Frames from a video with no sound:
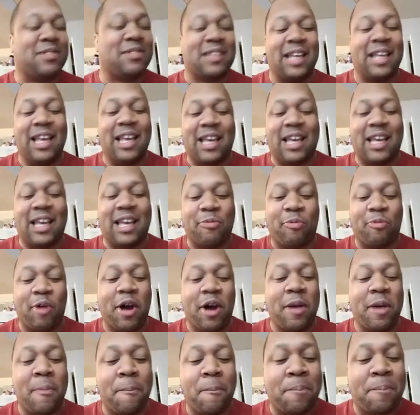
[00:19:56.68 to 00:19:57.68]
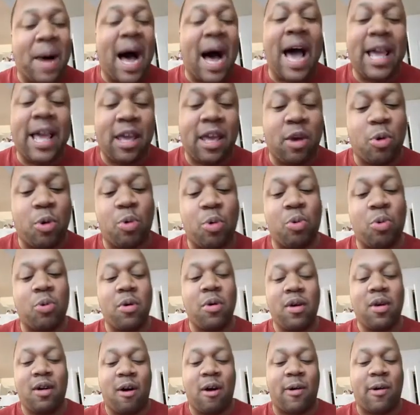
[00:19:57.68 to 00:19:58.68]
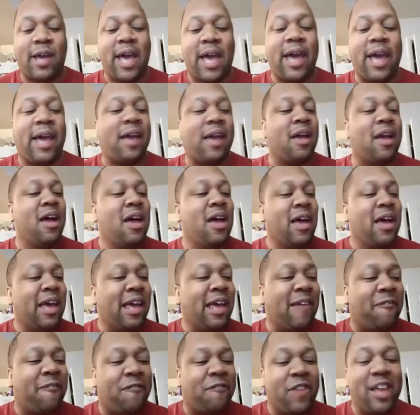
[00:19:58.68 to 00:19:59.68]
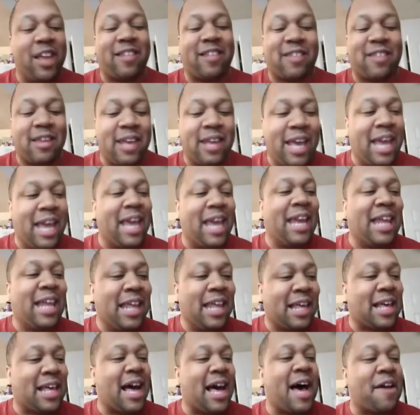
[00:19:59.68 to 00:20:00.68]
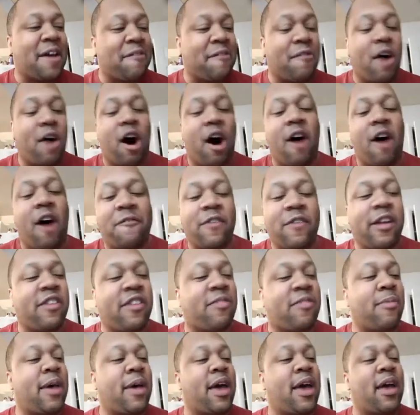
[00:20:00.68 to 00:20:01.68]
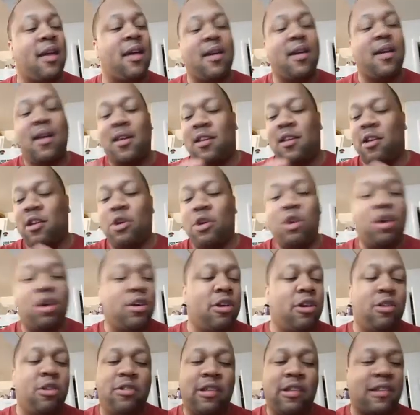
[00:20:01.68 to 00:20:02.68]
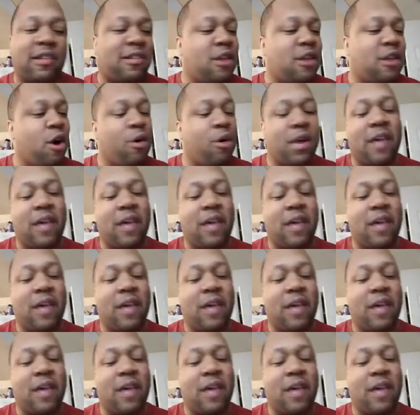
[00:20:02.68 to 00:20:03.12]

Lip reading: He can run by you. Okay, he fits in any kind of offense, man. You just don't give